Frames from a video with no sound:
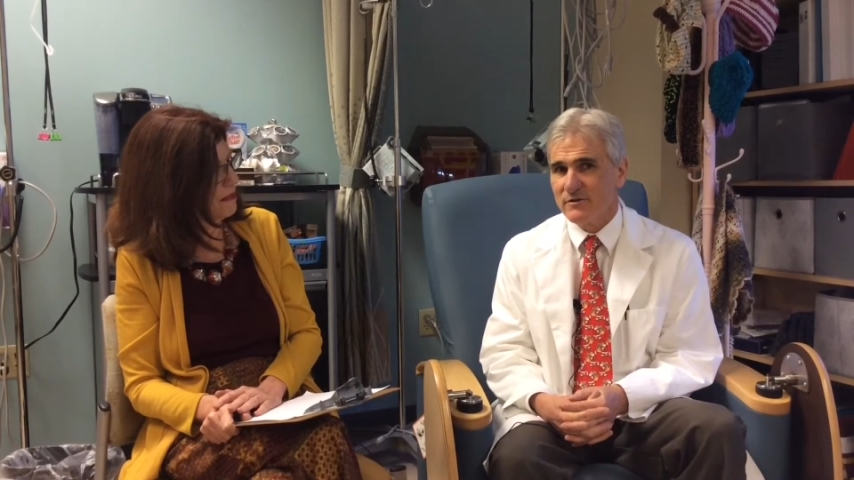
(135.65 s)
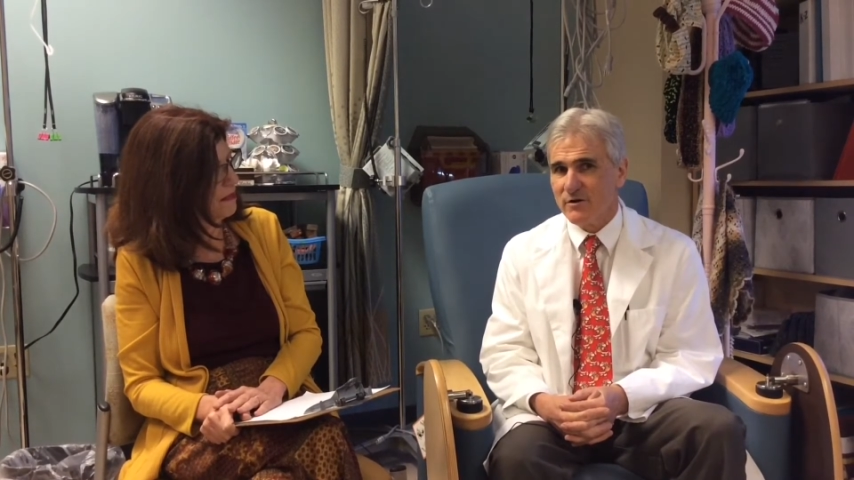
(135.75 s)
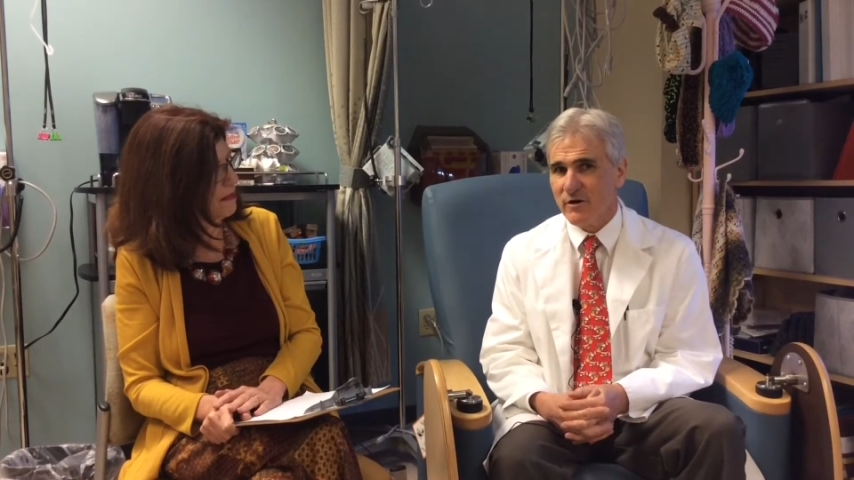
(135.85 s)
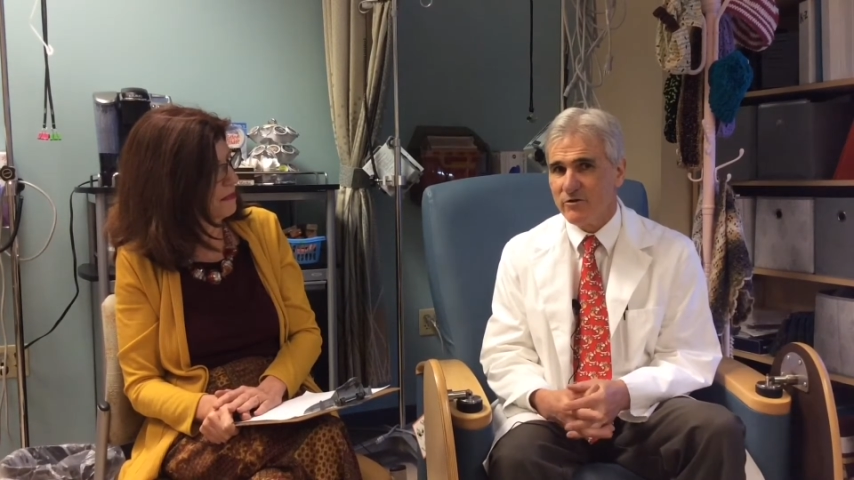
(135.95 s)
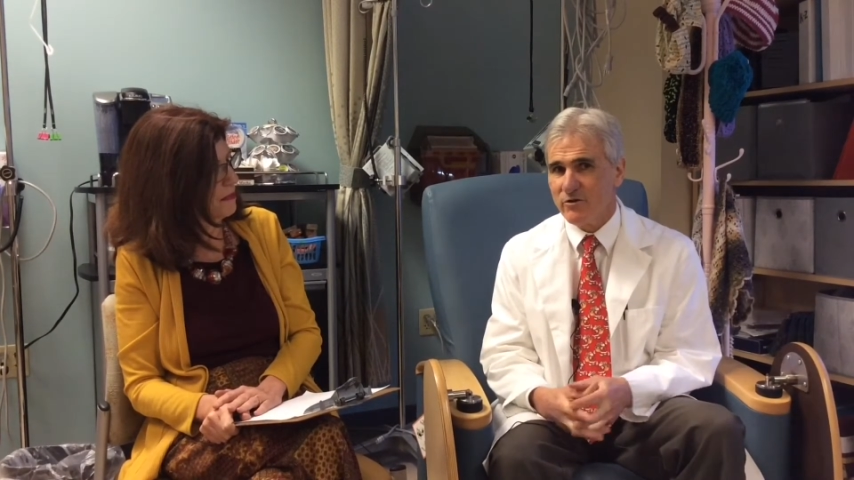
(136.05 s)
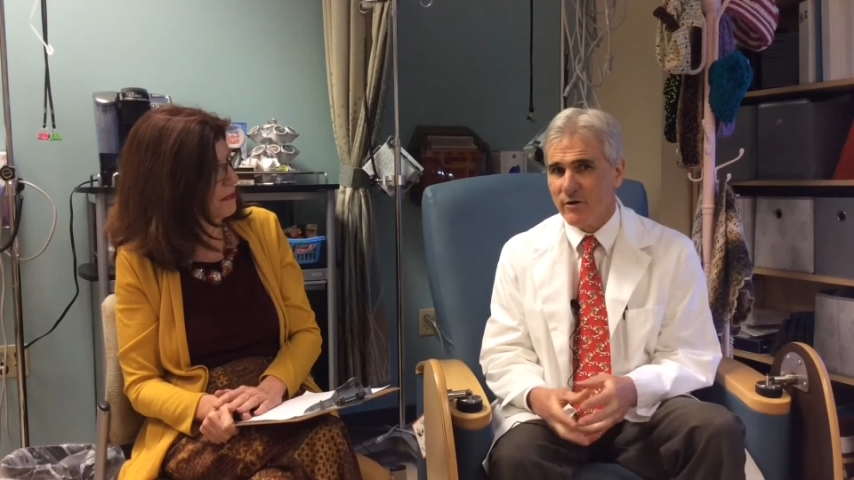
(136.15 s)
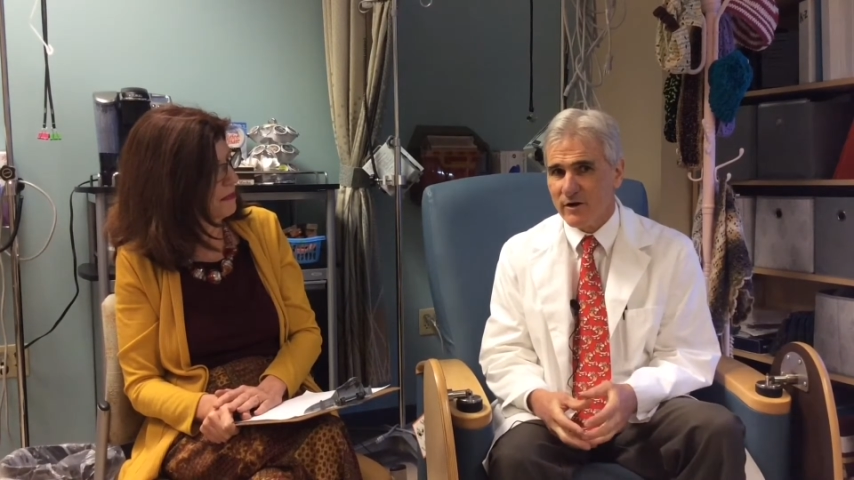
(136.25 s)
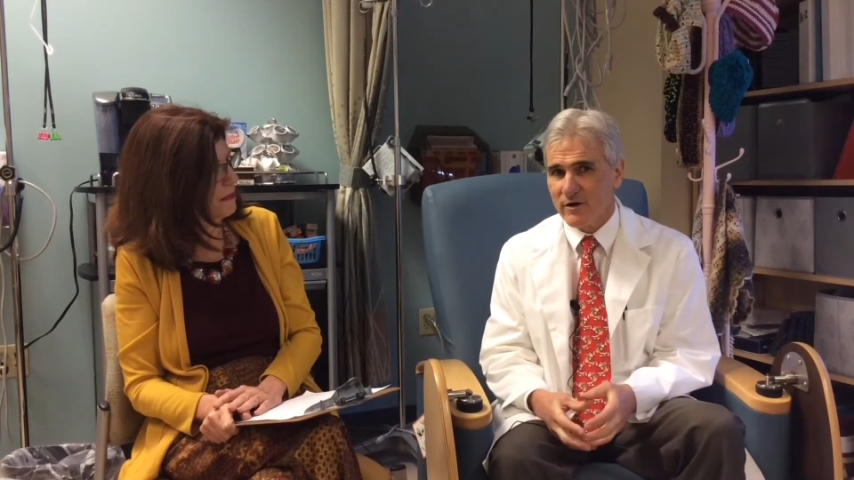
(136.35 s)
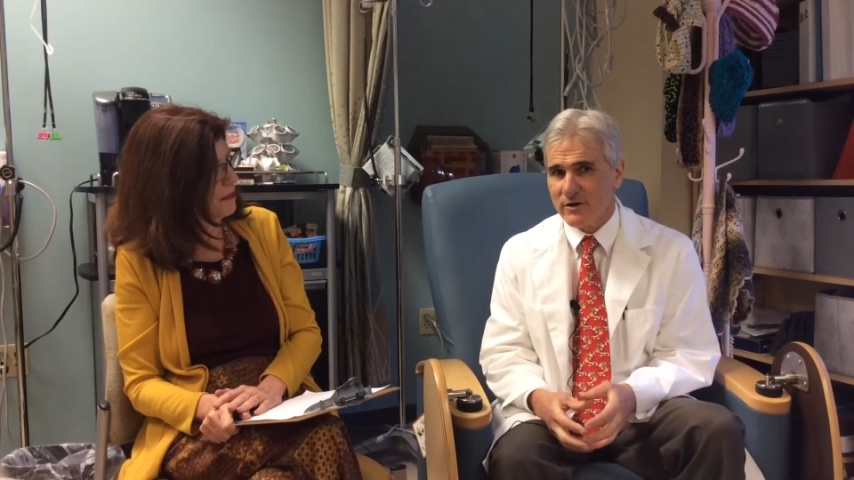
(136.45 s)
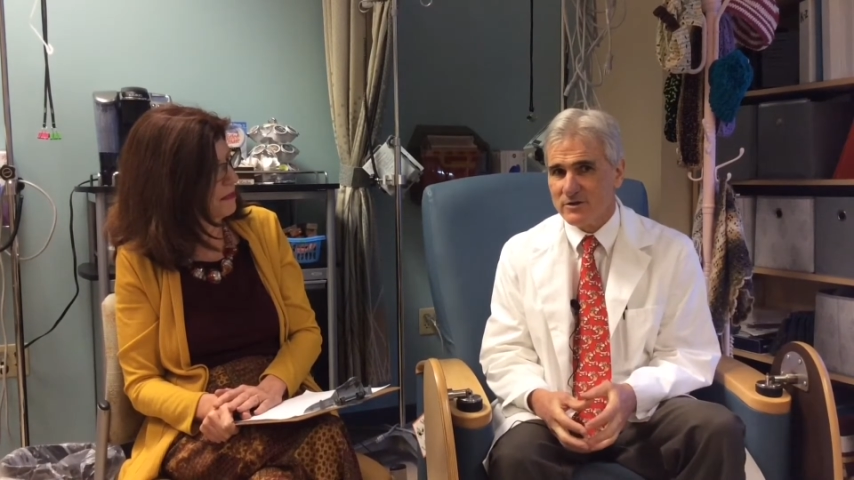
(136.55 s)
There are other
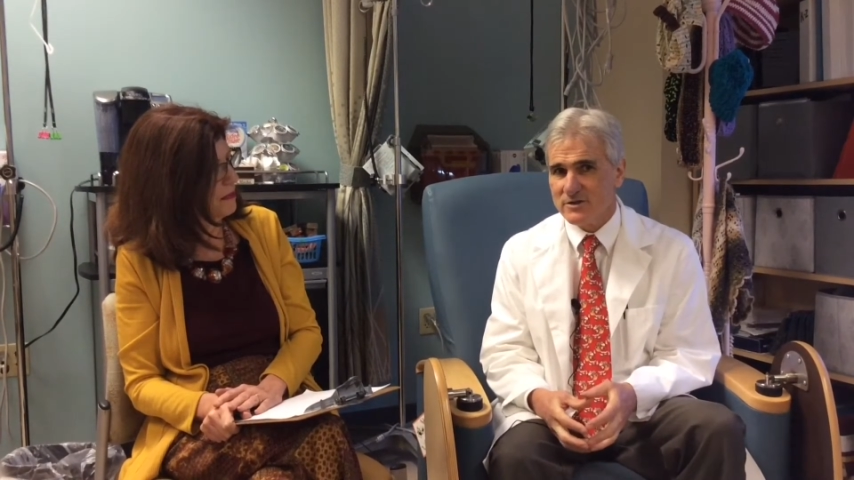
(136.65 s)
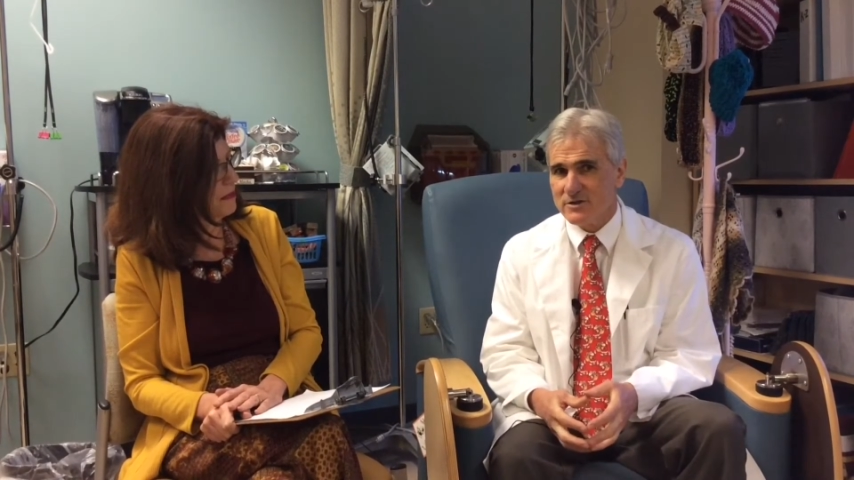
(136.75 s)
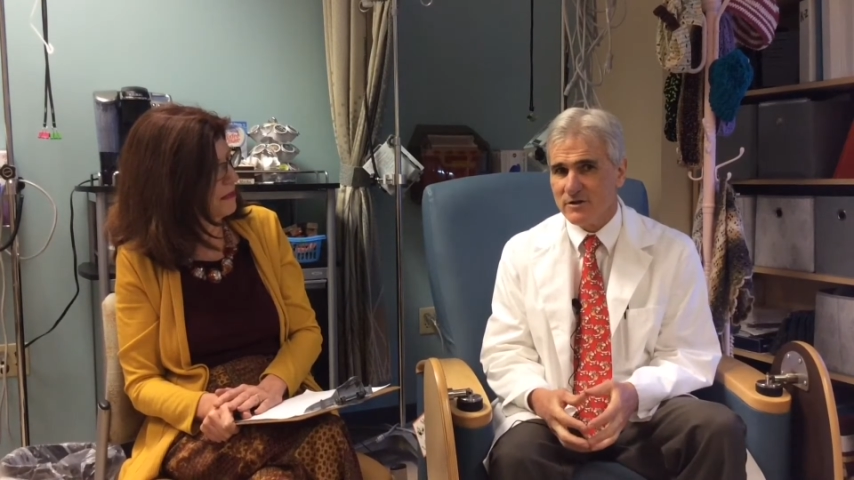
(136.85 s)
oncologists.